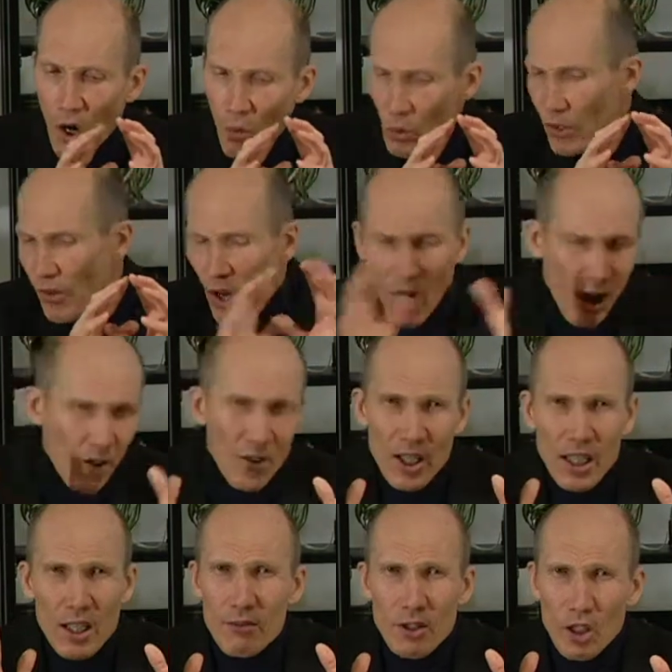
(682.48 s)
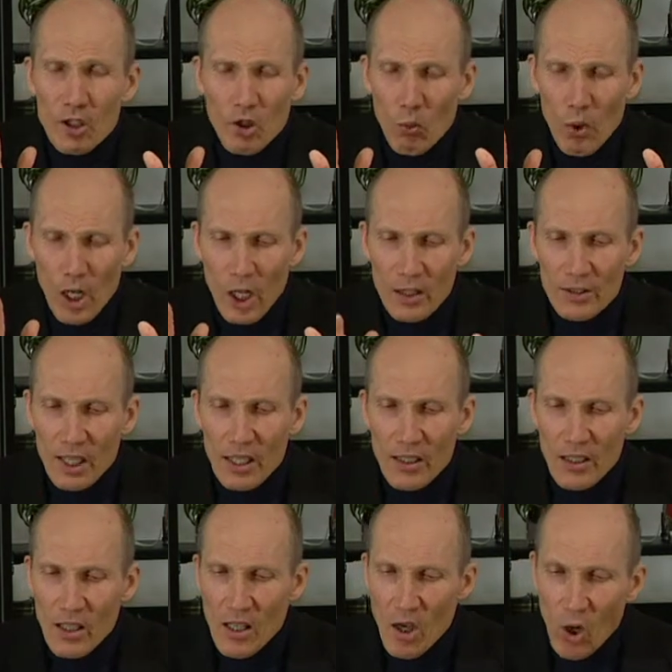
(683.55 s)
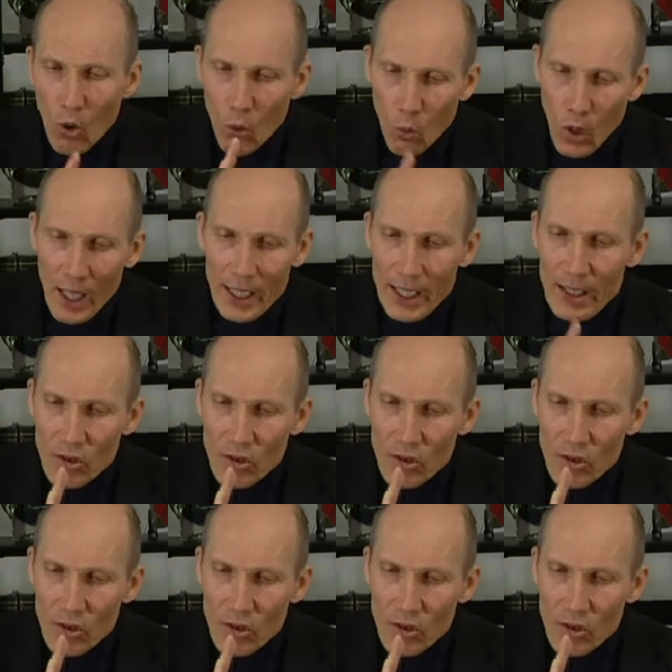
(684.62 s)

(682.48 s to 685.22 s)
with all the evil in the world, what